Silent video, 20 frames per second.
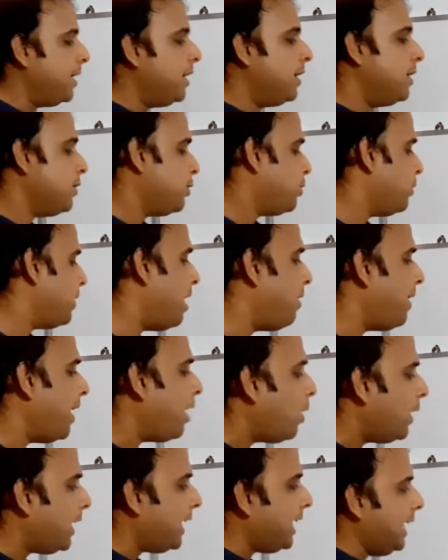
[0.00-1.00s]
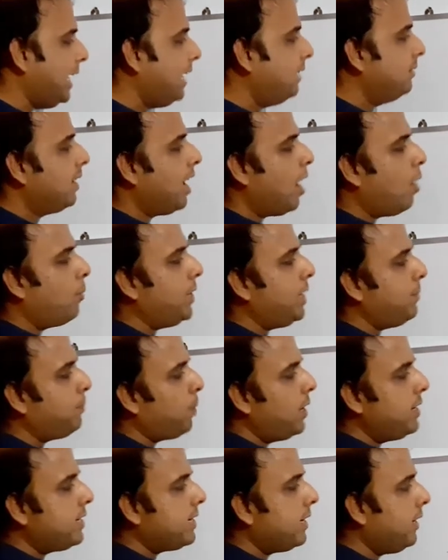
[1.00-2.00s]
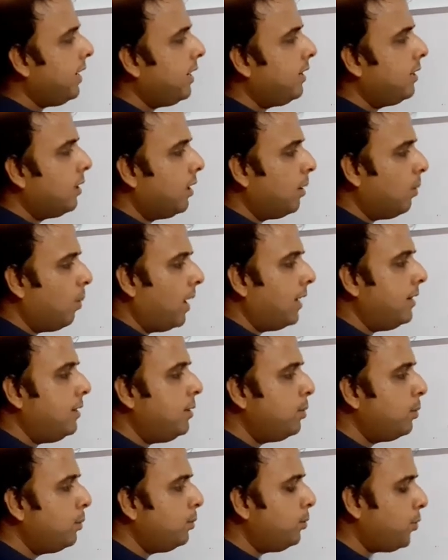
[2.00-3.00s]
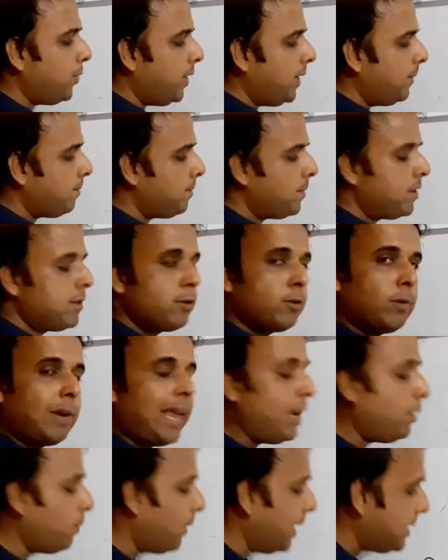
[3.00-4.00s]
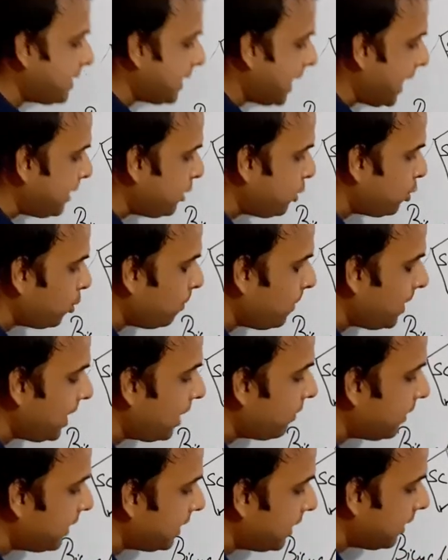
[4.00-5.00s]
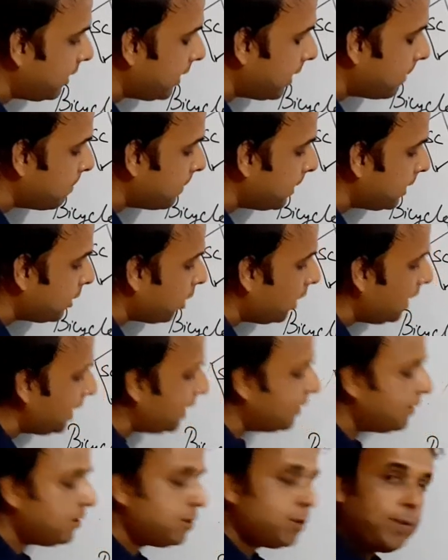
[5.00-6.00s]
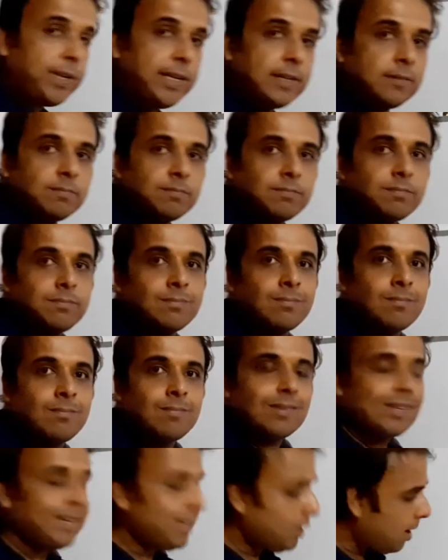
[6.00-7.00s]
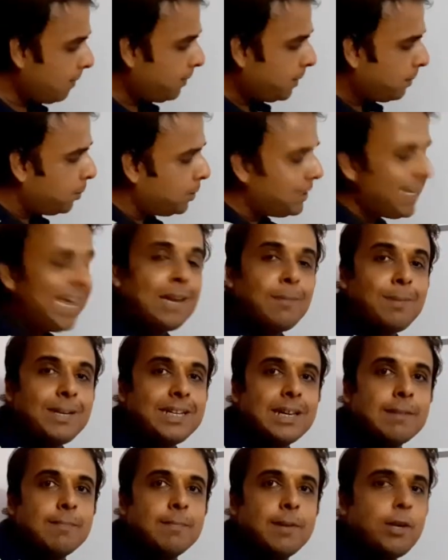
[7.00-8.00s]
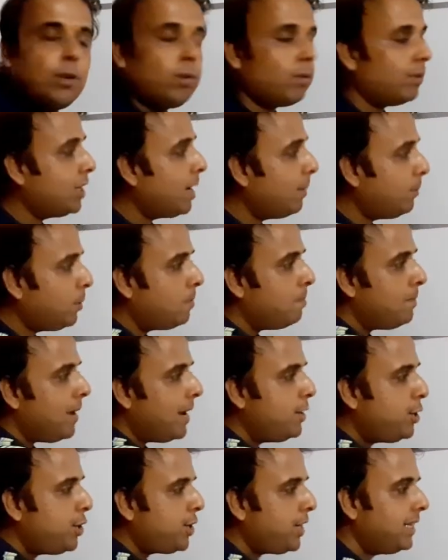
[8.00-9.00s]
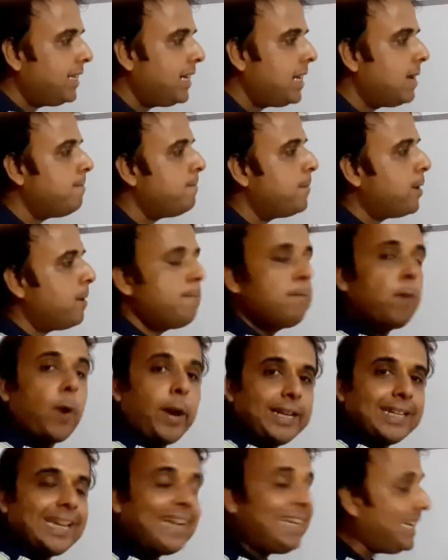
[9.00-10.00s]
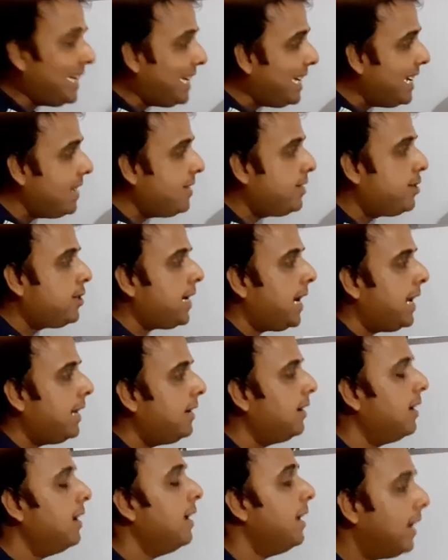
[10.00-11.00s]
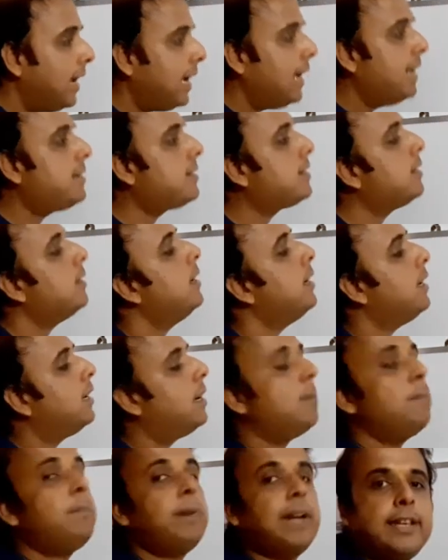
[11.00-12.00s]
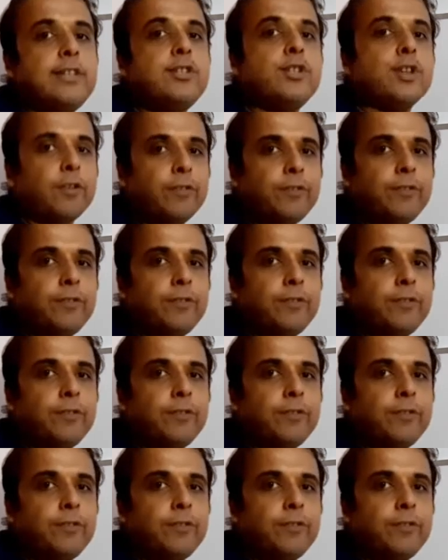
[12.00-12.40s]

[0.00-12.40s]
So now accordingly, how many points are there? 1, 2, 3. So likewise, 8 should be given the number called 3. You have to put the Arabic number, no? You have to mention the number of points that each chain is comprised of.